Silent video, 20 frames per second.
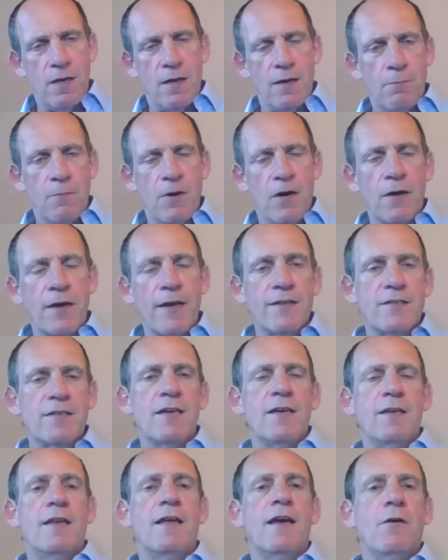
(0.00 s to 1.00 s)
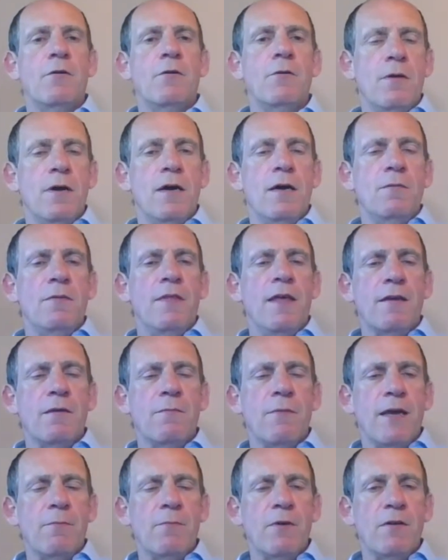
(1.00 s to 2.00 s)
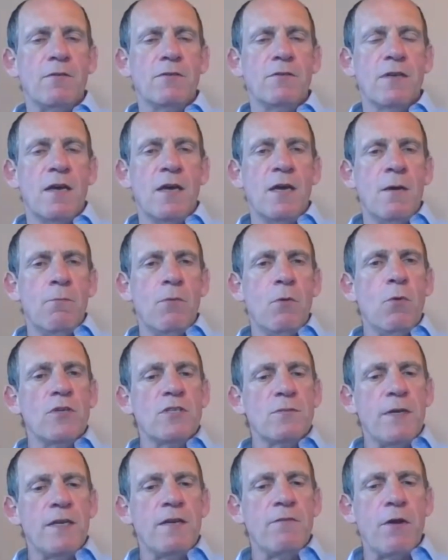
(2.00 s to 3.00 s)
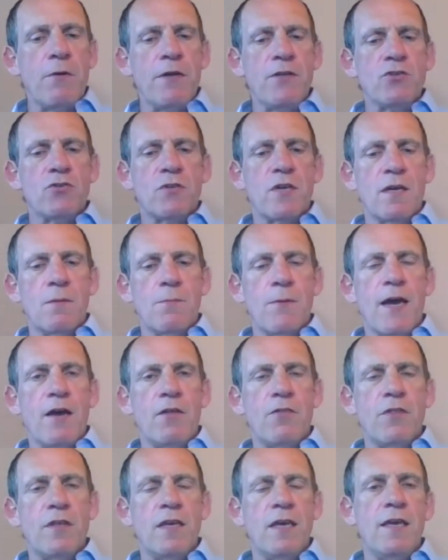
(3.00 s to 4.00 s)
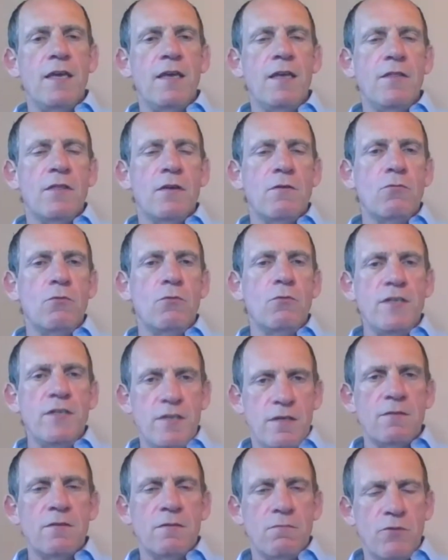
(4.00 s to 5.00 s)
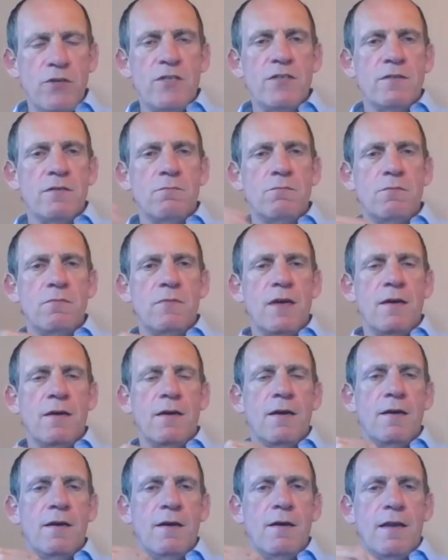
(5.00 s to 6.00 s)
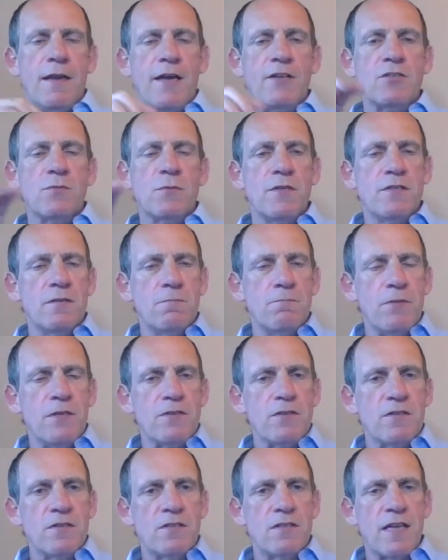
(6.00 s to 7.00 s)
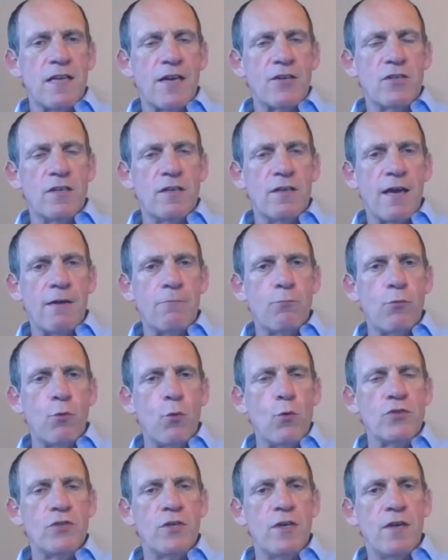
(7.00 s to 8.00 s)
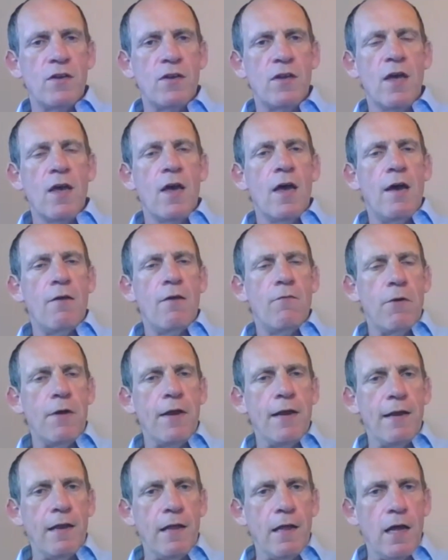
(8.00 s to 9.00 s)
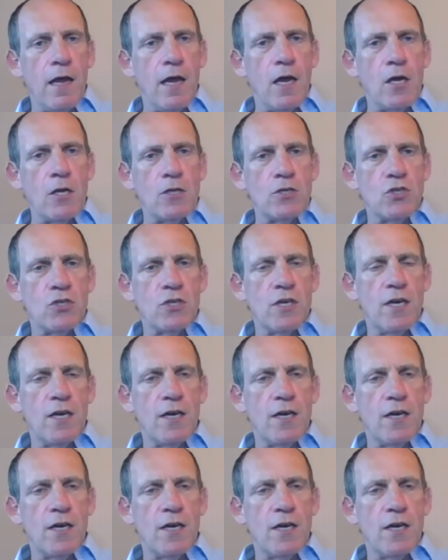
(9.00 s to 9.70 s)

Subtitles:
markets. And now they can make motors. But what's been very interesting about the recent announcement is the business has actually now brought in a very large